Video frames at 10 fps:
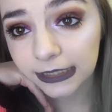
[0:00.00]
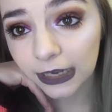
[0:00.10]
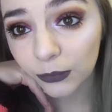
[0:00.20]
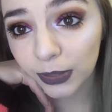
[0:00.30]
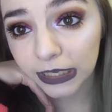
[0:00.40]
I
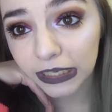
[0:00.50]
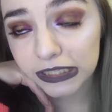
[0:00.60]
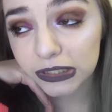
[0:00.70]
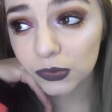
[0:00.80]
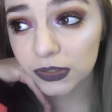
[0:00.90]
hope you had a
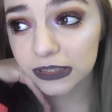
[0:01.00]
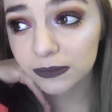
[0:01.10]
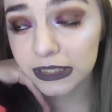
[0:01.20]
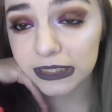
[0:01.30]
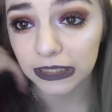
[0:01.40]
nice
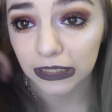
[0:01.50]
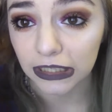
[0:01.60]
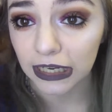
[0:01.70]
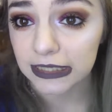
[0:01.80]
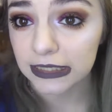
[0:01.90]
Christmas and a
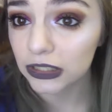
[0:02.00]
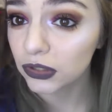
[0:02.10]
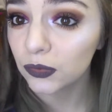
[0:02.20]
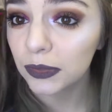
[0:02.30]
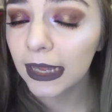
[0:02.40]
nice
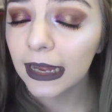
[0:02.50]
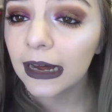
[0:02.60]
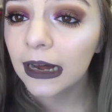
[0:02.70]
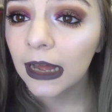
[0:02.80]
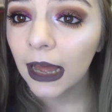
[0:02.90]
New Year,